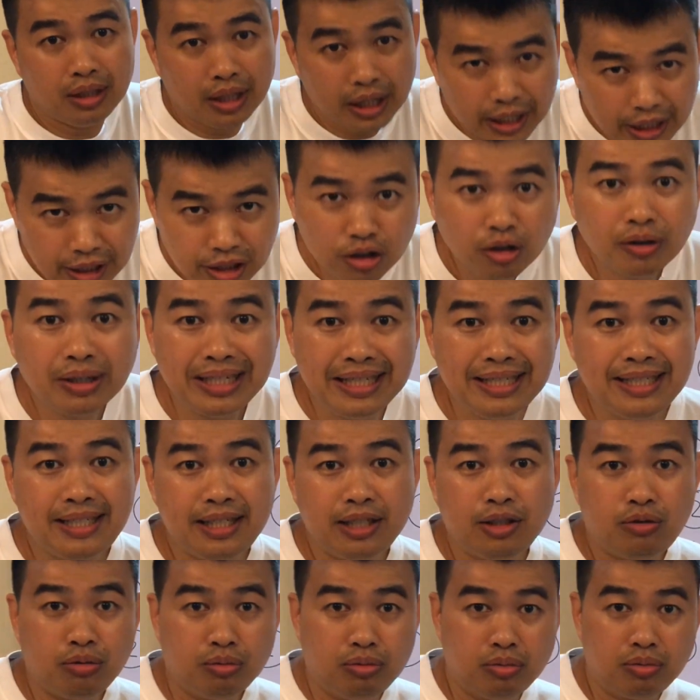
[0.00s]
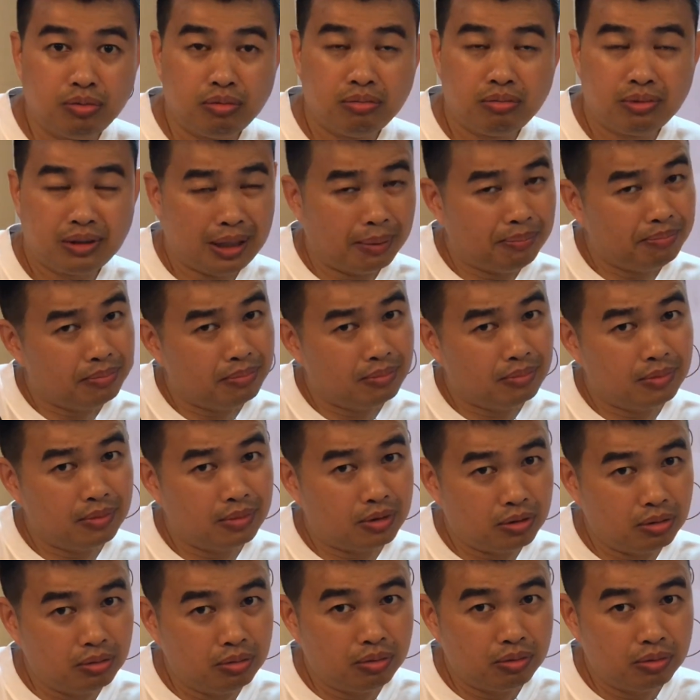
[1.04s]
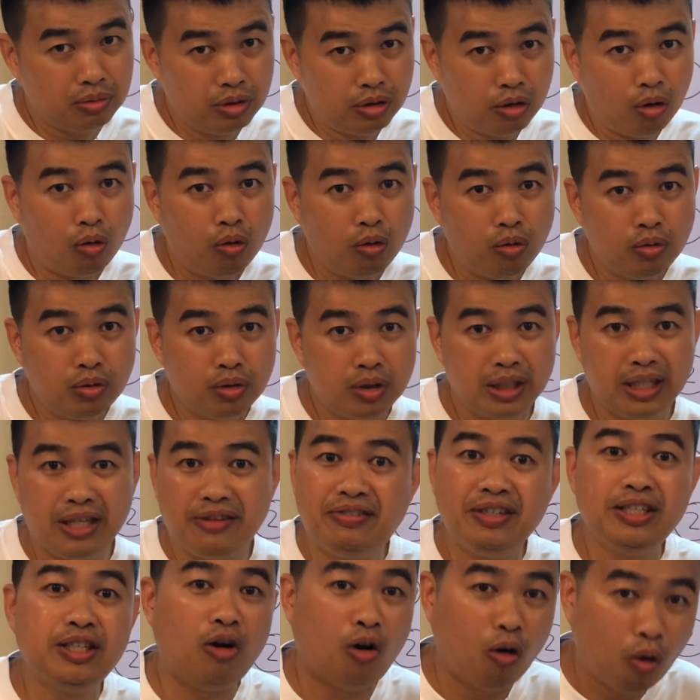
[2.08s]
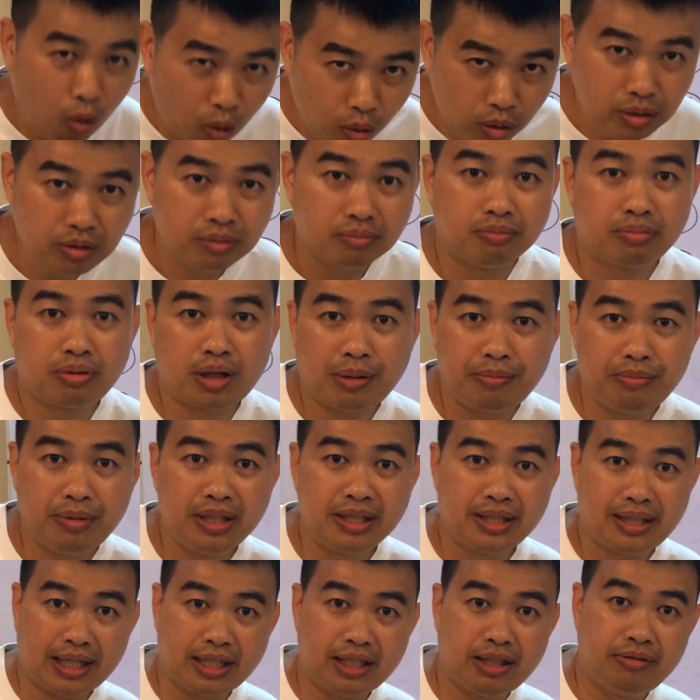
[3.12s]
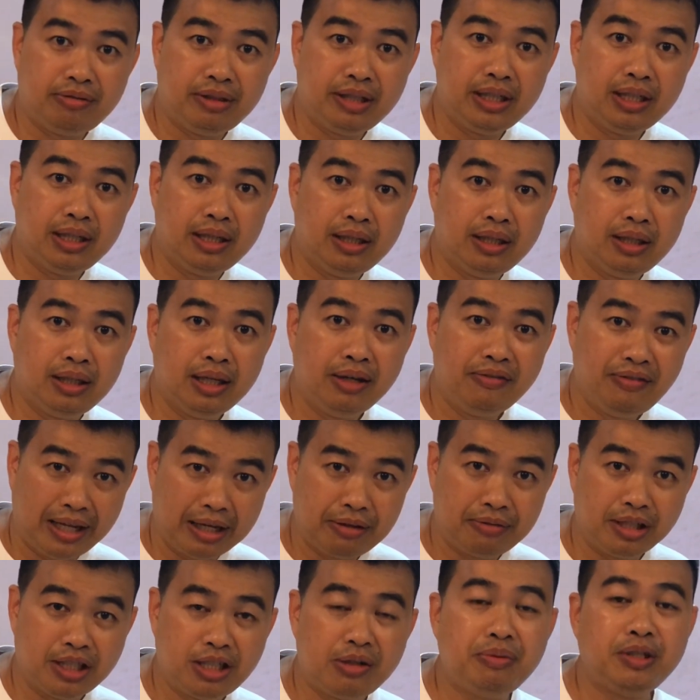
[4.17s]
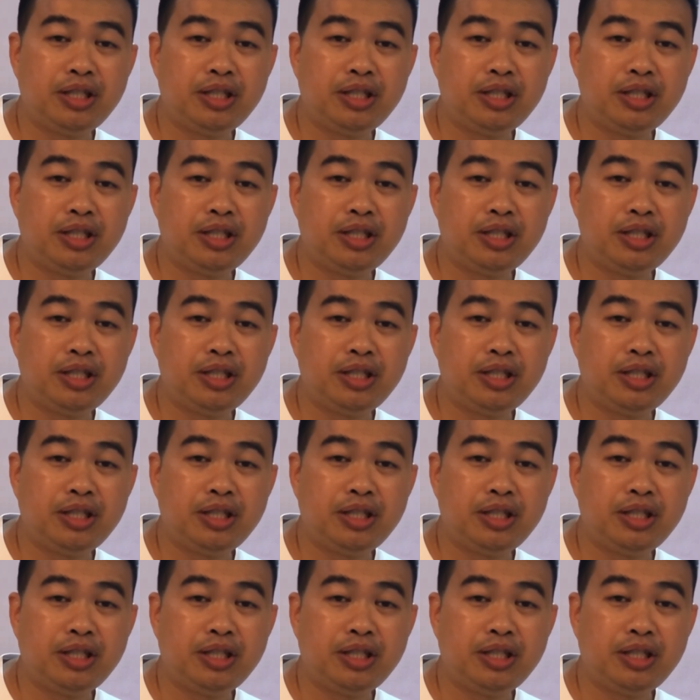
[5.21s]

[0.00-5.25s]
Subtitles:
It is not easy to know even your own primary and secondary love language,